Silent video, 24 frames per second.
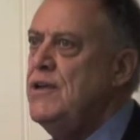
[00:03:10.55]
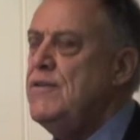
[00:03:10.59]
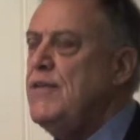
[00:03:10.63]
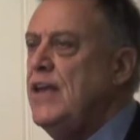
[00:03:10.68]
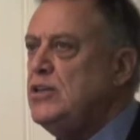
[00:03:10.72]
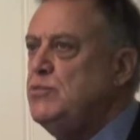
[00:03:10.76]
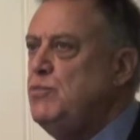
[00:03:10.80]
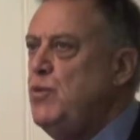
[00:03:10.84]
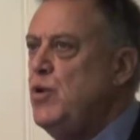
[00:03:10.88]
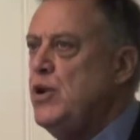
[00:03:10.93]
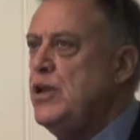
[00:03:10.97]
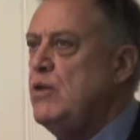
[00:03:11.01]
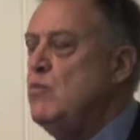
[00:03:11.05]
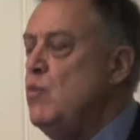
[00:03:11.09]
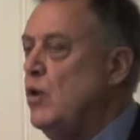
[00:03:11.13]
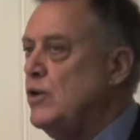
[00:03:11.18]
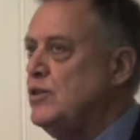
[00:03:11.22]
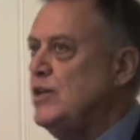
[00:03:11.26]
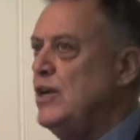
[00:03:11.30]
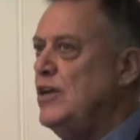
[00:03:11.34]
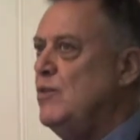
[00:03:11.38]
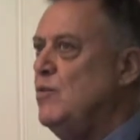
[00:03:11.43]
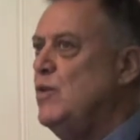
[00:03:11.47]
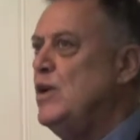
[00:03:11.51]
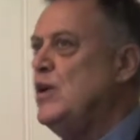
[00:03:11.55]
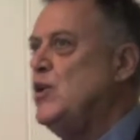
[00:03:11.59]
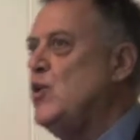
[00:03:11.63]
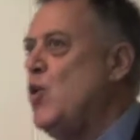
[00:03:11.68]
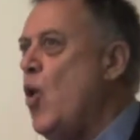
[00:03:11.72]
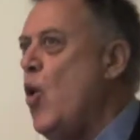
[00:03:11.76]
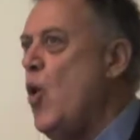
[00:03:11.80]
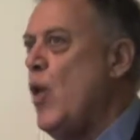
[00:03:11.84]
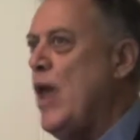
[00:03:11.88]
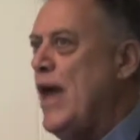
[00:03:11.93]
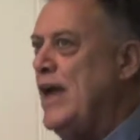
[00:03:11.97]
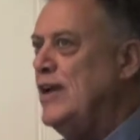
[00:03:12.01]
That's putting what we
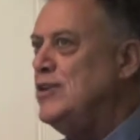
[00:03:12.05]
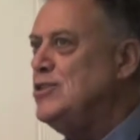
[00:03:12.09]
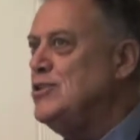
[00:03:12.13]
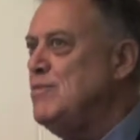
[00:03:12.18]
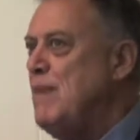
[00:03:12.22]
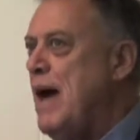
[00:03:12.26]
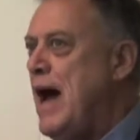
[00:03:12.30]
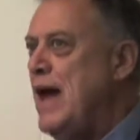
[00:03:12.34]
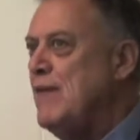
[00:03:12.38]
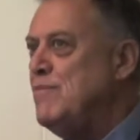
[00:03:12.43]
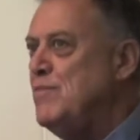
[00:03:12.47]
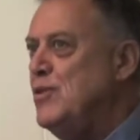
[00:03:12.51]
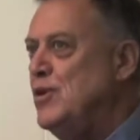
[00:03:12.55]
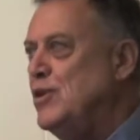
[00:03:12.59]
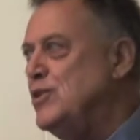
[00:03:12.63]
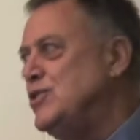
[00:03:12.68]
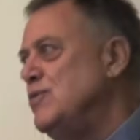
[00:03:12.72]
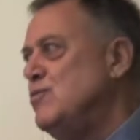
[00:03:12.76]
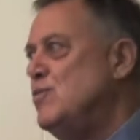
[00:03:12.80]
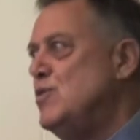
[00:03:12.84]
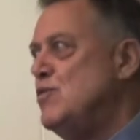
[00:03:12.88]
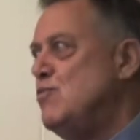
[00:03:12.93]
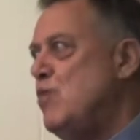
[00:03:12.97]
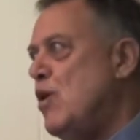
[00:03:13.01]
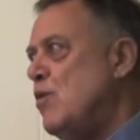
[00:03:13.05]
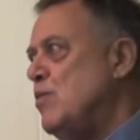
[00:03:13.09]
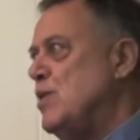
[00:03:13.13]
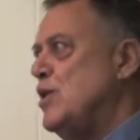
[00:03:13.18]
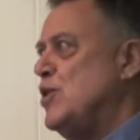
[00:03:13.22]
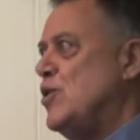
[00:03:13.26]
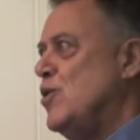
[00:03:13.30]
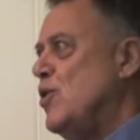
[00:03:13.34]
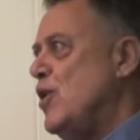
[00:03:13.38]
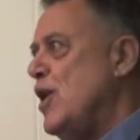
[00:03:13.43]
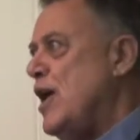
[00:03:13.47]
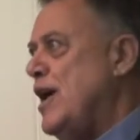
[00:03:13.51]
call a smart person with what we
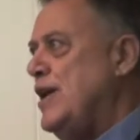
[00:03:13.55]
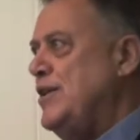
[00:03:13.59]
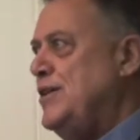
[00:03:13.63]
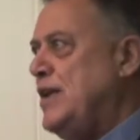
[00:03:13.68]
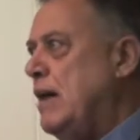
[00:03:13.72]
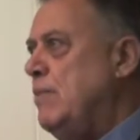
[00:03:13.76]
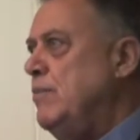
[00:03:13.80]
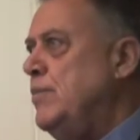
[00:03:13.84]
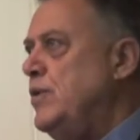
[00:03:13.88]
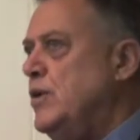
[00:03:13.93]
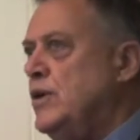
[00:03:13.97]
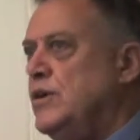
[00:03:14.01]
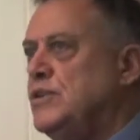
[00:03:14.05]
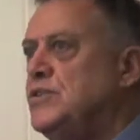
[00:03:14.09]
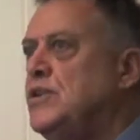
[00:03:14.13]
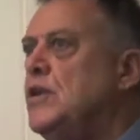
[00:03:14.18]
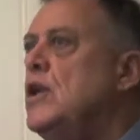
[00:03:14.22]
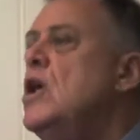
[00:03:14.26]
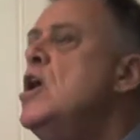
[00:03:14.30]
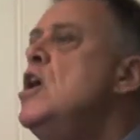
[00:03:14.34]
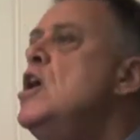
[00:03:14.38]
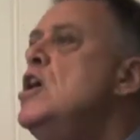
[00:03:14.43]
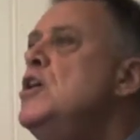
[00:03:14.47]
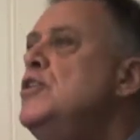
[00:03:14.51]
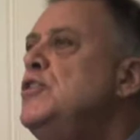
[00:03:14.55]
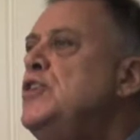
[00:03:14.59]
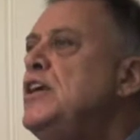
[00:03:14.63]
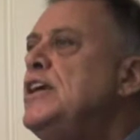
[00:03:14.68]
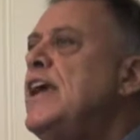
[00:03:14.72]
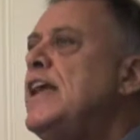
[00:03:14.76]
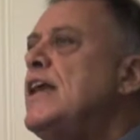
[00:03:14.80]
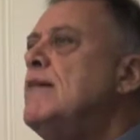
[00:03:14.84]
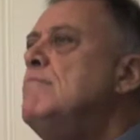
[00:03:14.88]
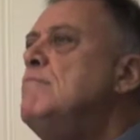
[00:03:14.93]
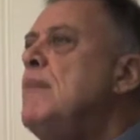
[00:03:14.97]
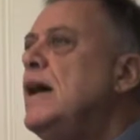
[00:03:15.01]
call a dumb person to
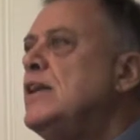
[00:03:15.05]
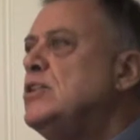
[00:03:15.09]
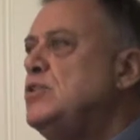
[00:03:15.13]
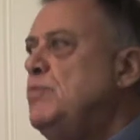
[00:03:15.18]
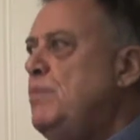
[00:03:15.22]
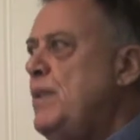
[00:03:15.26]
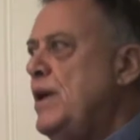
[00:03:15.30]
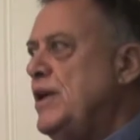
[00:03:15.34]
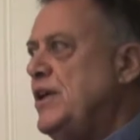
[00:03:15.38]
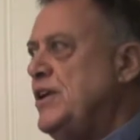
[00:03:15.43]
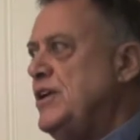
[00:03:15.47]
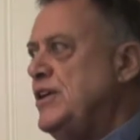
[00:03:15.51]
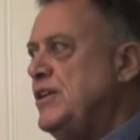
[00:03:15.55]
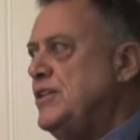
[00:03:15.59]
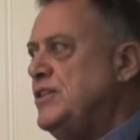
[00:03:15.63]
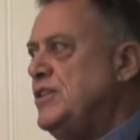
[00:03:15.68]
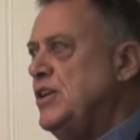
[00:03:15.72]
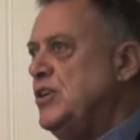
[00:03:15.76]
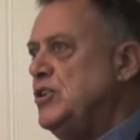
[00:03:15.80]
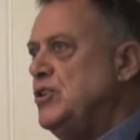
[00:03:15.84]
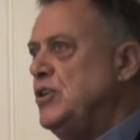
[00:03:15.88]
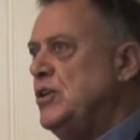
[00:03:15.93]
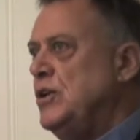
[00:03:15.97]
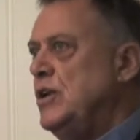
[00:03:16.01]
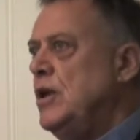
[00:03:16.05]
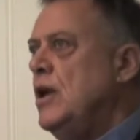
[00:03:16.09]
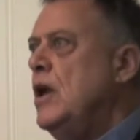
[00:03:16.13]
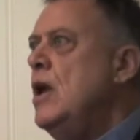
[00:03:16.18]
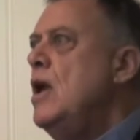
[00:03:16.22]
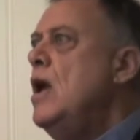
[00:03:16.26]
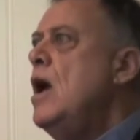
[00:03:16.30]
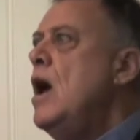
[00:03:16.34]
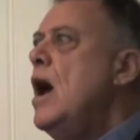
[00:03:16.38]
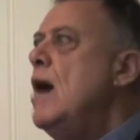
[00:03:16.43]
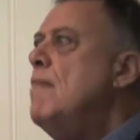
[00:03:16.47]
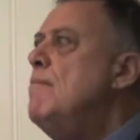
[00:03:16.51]
get a much better decision,
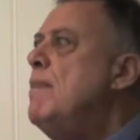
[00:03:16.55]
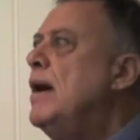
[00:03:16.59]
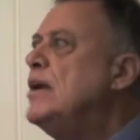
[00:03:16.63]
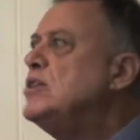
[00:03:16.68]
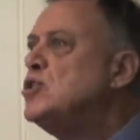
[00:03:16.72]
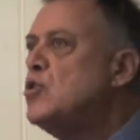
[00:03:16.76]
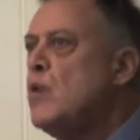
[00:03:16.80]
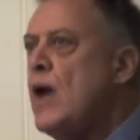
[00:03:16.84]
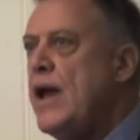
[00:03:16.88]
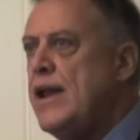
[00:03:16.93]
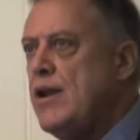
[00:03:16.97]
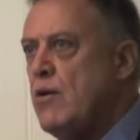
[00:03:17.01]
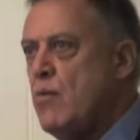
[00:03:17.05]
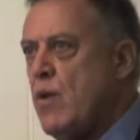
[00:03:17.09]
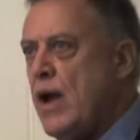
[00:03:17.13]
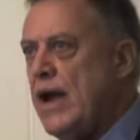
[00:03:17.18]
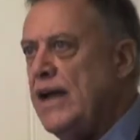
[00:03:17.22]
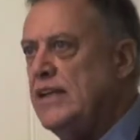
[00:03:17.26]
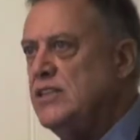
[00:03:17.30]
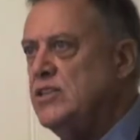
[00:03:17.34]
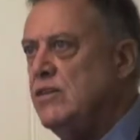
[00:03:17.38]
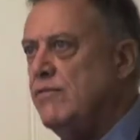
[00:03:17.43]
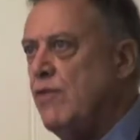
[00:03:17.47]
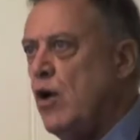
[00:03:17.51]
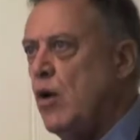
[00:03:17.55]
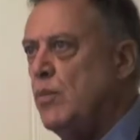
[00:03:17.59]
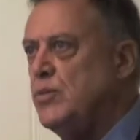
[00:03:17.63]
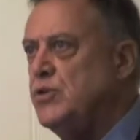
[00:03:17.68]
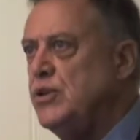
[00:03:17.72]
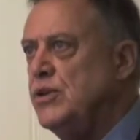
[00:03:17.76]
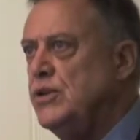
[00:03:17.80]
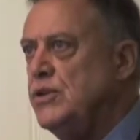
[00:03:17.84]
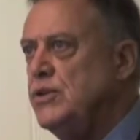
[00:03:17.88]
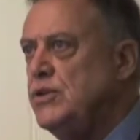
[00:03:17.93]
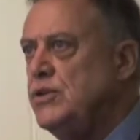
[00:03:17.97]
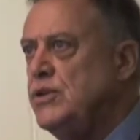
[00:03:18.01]
a much greater range of
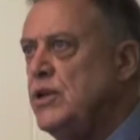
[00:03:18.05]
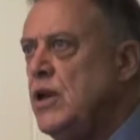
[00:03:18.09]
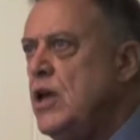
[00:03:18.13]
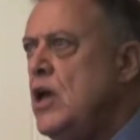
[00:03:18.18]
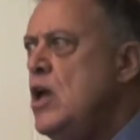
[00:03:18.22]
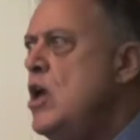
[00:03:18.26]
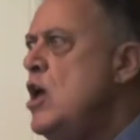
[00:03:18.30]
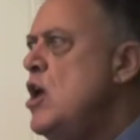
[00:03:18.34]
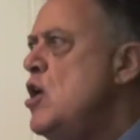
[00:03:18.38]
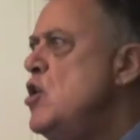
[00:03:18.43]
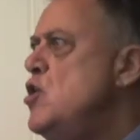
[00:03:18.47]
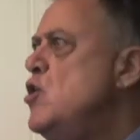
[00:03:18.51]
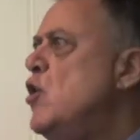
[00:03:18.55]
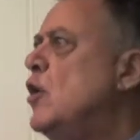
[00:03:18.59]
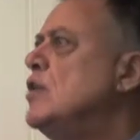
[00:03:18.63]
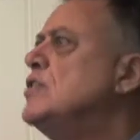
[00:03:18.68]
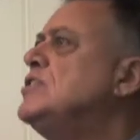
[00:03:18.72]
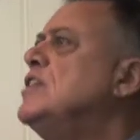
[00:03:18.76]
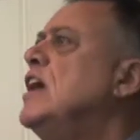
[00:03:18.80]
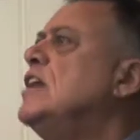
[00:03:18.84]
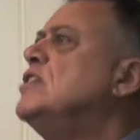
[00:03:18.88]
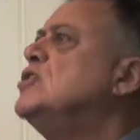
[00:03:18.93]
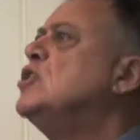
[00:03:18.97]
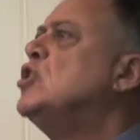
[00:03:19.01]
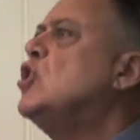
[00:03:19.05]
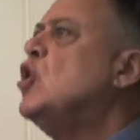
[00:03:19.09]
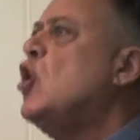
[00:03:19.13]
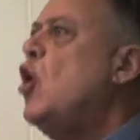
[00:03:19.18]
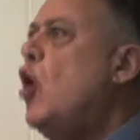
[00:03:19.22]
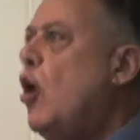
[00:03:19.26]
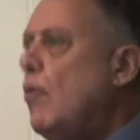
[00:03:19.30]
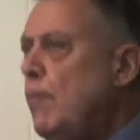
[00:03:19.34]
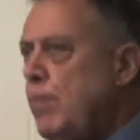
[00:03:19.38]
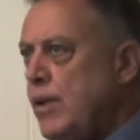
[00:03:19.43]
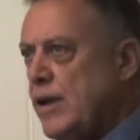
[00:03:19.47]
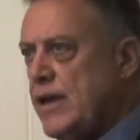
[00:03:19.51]
options, not such
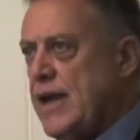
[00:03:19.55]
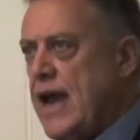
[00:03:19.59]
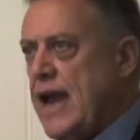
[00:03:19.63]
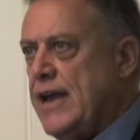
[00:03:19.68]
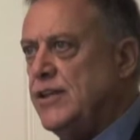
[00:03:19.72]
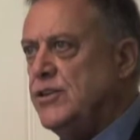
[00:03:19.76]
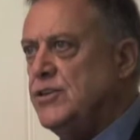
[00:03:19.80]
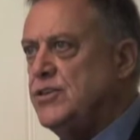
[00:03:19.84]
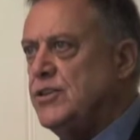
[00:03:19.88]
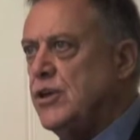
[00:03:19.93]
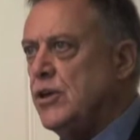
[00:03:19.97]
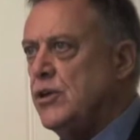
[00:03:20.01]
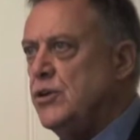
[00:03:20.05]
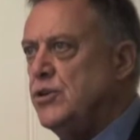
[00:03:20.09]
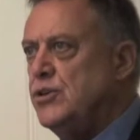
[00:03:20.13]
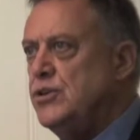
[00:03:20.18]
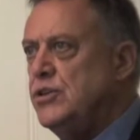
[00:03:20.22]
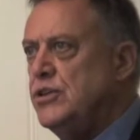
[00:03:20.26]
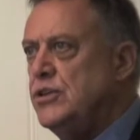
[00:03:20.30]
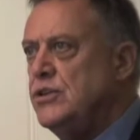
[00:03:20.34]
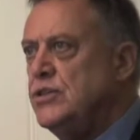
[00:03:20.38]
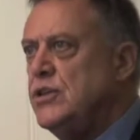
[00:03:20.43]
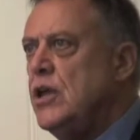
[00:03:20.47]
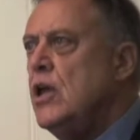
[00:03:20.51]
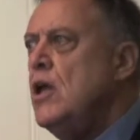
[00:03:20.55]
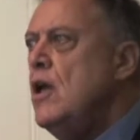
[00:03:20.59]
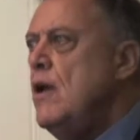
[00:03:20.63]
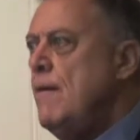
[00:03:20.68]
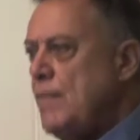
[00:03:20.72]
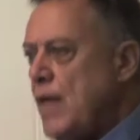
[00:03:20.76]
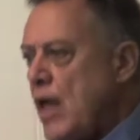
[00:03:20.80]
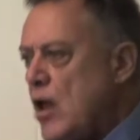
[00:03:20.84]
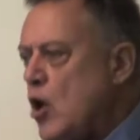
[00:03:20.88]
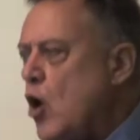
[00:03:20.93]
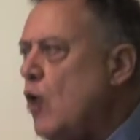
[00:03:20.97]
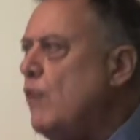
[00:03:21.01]
complicated solutions,
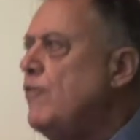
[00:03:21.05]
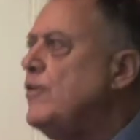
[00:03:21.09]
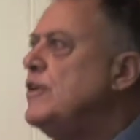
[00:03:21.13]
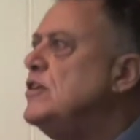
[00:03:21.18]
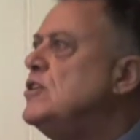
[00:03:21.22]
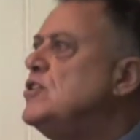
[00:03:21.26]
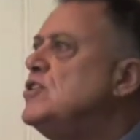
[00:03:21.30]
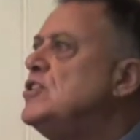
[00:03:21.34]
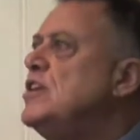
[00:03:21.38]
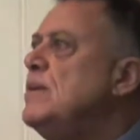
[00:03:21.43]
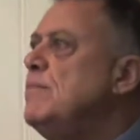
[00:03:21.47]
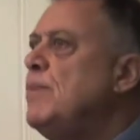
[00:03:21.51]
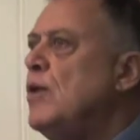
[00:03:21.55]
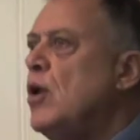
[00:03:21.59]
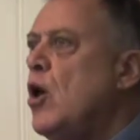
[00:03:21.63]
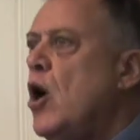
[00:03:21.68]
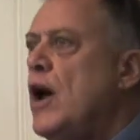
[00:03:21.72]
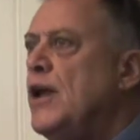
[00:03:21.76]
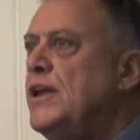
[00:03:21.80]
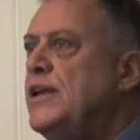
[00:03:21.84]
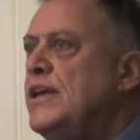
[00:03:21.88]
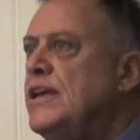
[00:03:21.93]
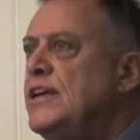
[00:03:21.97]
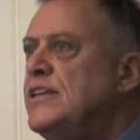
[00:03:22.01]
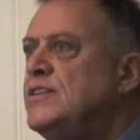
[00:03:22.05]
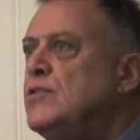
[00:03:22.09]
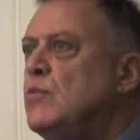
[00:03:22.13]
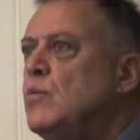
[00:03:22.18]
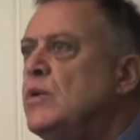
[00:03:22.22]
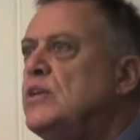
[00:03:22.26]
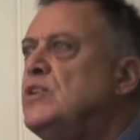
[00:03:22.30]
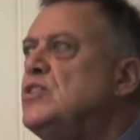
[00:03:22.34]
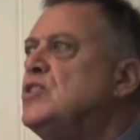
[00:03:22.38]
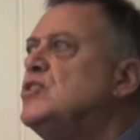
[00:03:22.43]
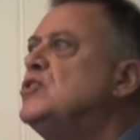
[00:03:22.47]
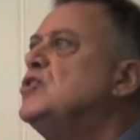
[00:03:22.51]
and often simple ideas
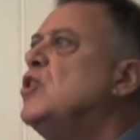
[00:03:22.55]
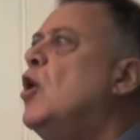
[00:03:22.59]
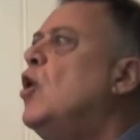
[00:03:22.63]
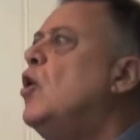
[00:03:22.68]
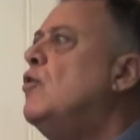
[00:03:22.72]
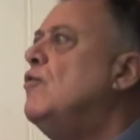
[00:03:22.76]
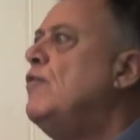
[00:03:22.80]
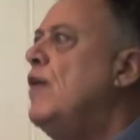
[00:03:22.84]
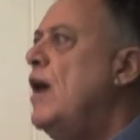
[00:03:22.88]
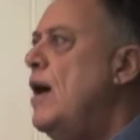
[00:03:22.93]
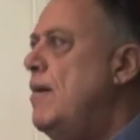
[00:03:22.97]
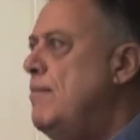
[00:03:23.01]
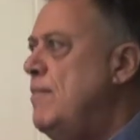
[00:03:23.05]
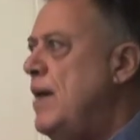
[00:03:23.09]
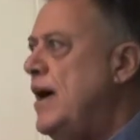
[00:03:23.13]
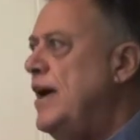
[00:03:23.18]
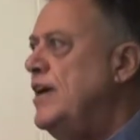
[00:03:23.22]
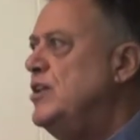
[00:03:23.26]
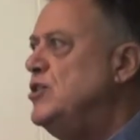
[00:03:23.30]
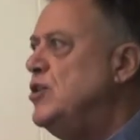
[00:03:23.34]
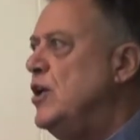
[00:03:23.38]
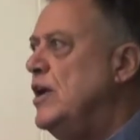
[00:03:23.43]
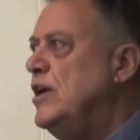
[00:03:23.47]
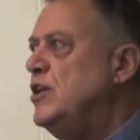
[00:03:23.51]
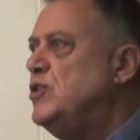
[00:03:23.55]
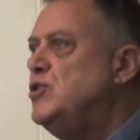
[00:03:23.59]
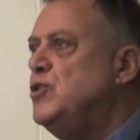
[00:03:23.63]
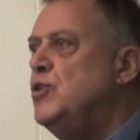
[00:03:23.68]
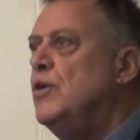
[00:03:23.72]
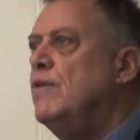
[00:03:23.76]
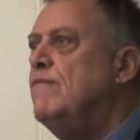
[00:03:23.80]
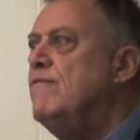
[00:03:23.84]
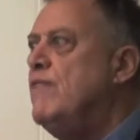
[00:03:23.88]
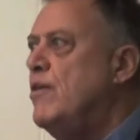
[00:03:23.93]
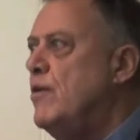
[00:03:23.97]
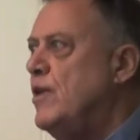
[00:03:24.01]
which solve a major
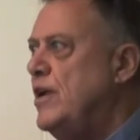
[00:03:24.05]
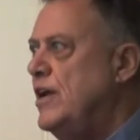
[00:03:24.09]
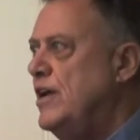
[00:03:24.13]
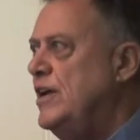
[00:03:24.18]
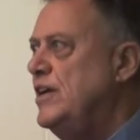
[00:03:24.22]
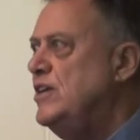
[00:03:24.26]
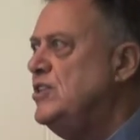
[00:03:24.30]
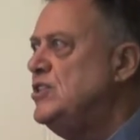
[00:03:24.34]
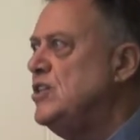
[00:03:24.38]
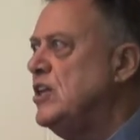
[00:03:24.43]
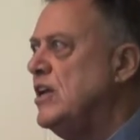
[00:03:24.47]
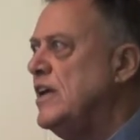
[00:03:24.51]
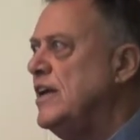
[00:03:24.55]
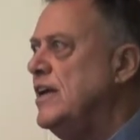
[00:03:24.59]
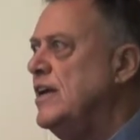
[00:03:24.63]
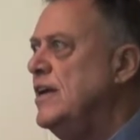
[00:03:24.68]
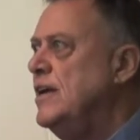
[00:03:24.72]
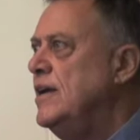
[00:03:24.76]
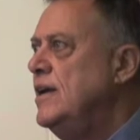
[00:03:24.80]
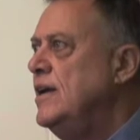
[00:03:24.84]
issue very easily.